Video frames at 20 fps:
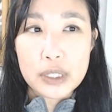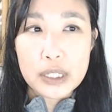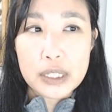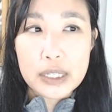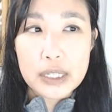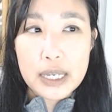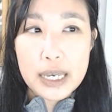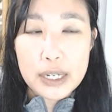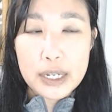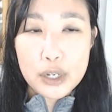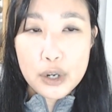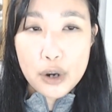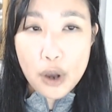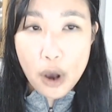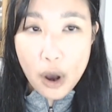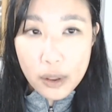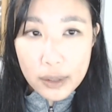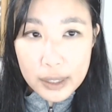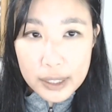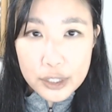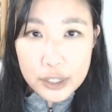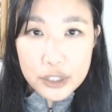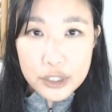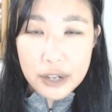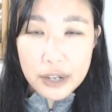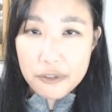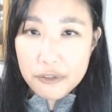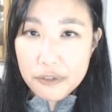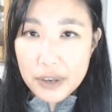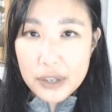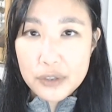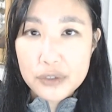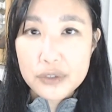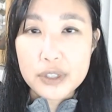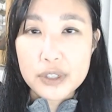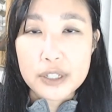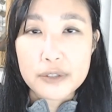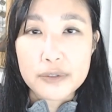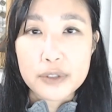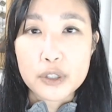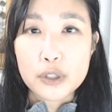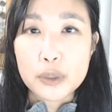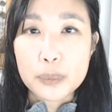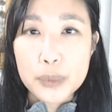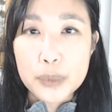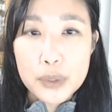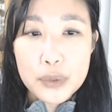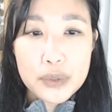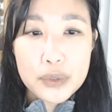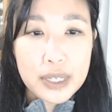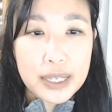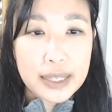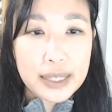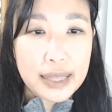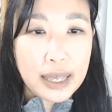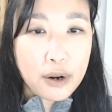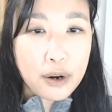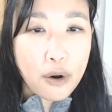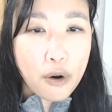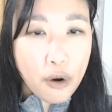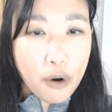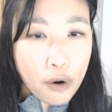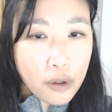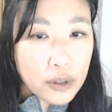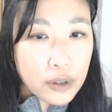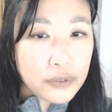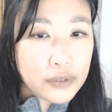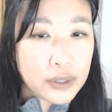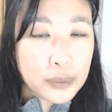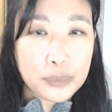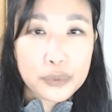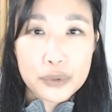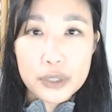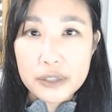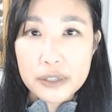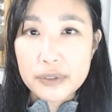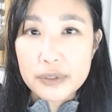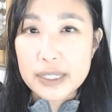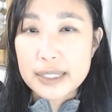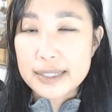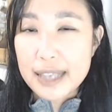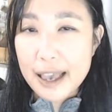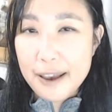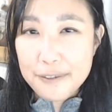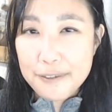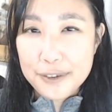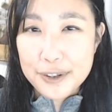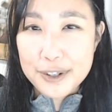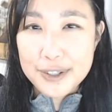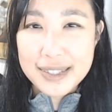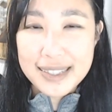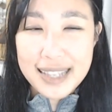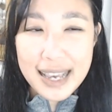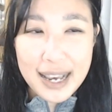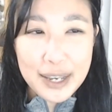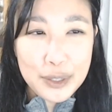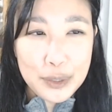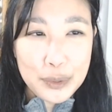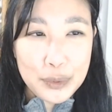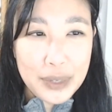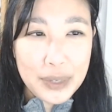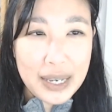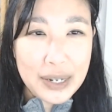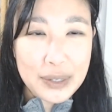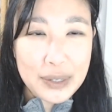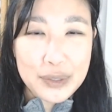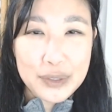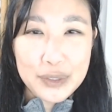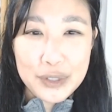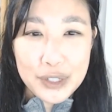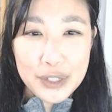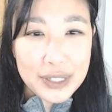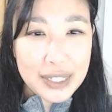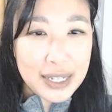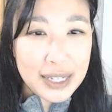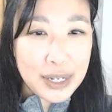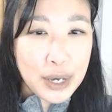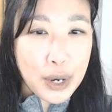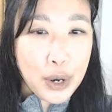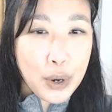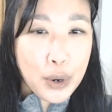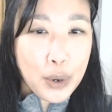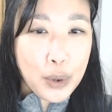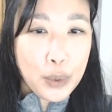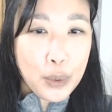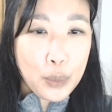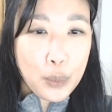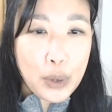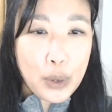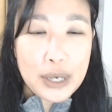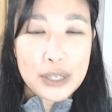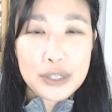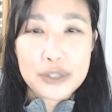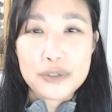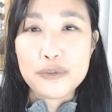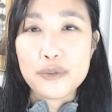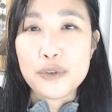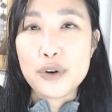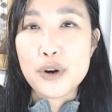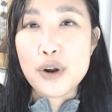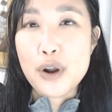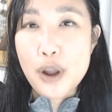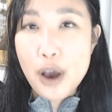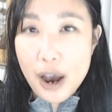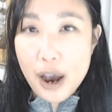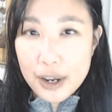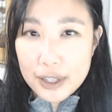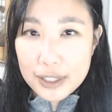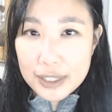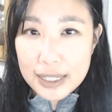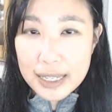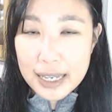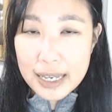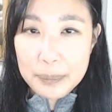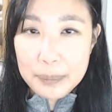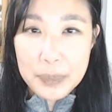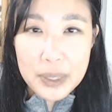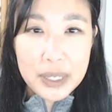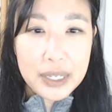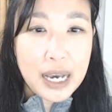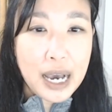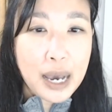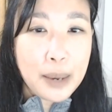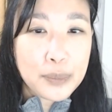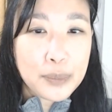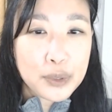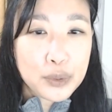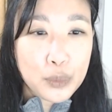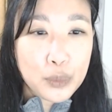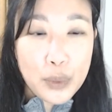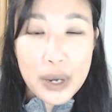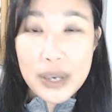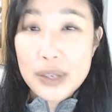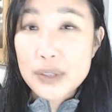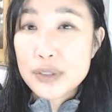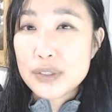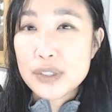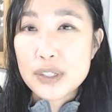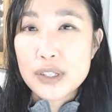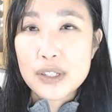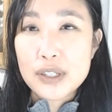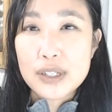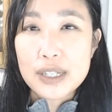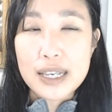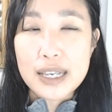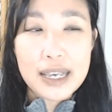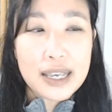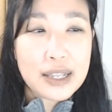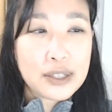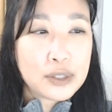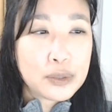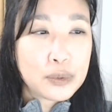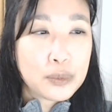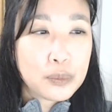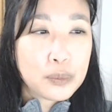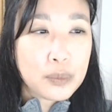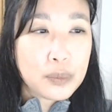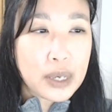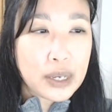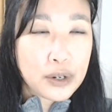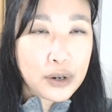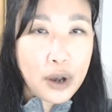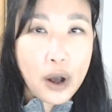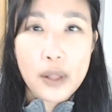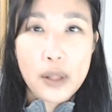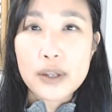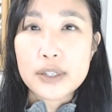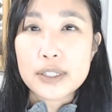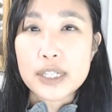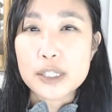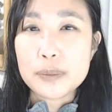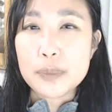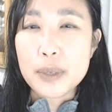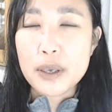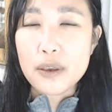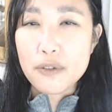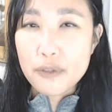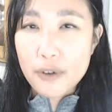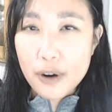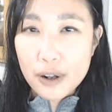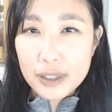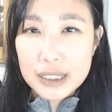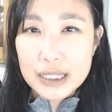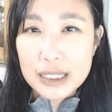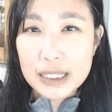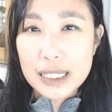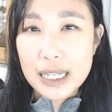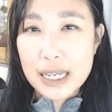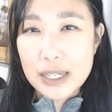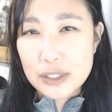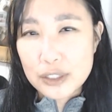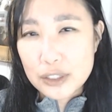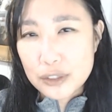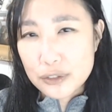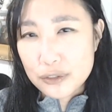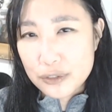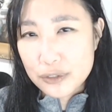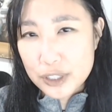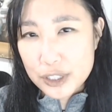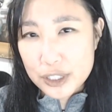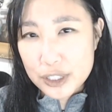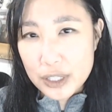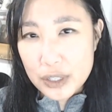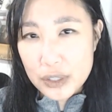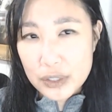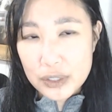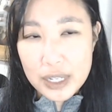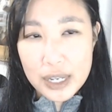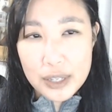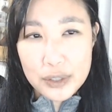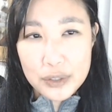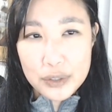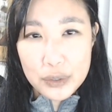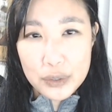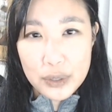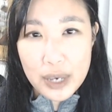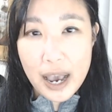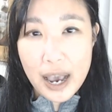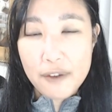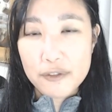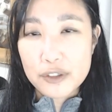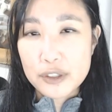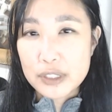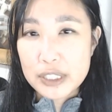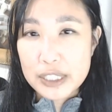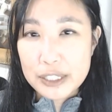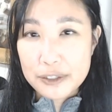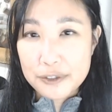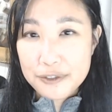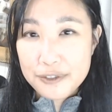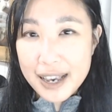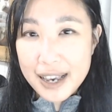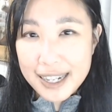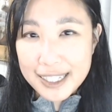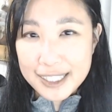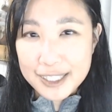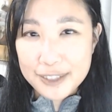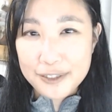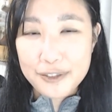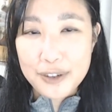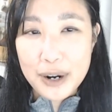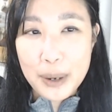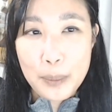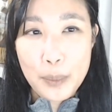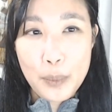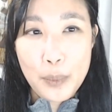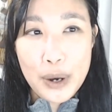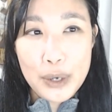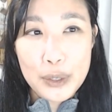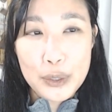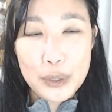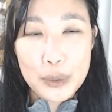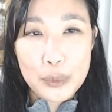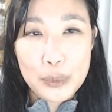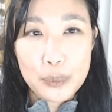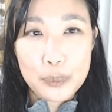acknowledge and face the difficult music that all of the previous efforts that you had exerted was for naught. It becomes wasted. It's acknowledged as being faulty and deficient. And so you have to defect from what you